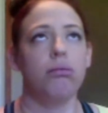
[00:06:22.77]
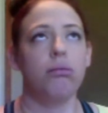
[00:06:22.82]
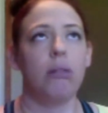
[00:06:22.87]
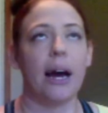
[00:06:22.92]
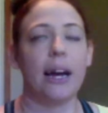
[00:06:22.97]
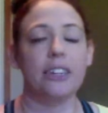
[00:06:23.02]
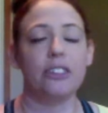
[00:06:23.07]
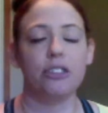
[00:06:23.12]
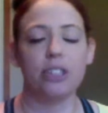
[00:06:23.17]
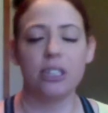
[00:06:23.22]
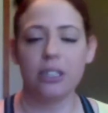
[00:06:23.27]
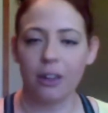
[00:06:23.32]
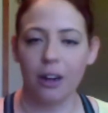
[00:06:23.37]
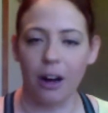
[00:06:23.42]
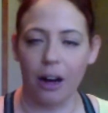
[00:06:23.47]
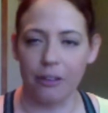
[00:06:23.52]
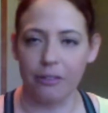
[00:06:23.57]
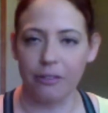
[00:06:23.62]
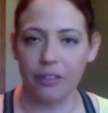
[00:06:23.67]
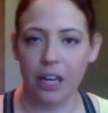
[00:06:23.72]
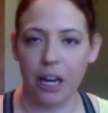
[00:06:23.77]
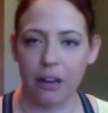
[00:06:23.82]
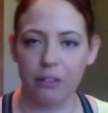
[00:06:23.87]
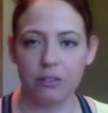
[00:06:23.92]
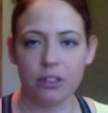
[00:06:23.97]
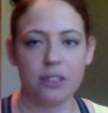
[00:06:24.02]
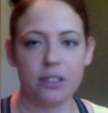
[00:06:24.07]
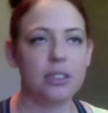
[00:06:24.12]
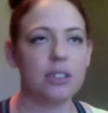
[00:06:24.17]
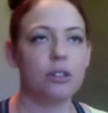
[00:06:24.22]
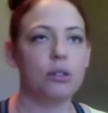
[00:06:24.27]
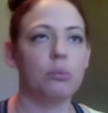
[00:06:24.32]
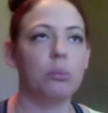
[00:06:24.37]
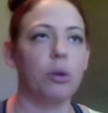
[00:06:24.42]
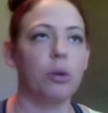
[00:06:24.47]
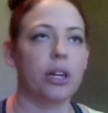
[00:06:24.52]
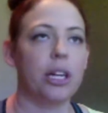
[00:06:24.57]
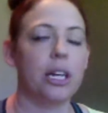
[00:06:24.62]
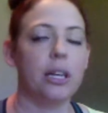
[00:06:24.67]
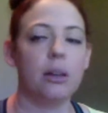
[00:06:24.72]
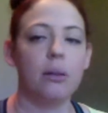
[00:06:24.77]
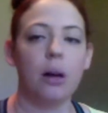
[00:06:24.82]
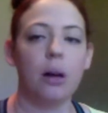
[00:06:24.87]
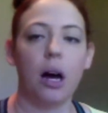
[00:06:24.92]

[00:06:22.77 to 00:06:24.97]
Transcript: I drink coffee every single morning